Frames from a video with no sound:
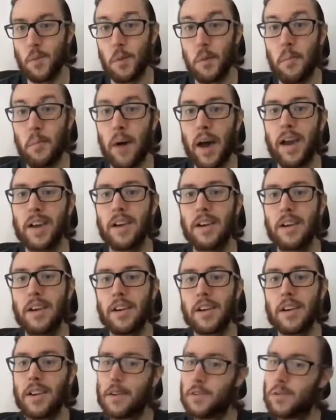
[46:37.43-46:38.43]
We'll be back
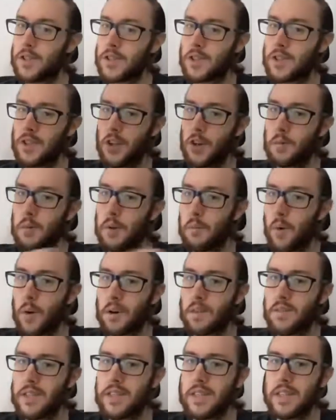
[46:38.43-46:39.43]
here just a little bit
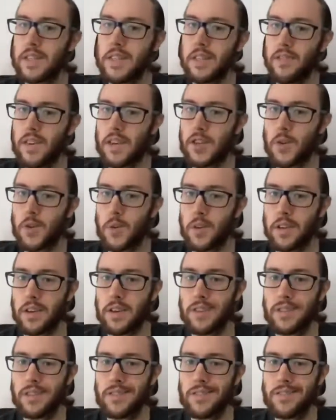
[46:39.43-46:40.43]
more VCTV
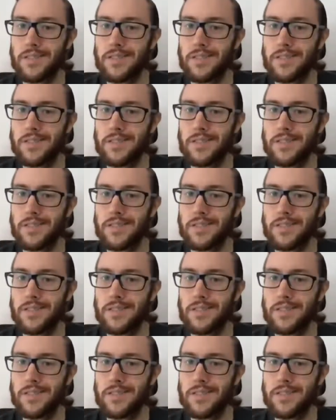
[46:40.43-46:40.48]
shortly.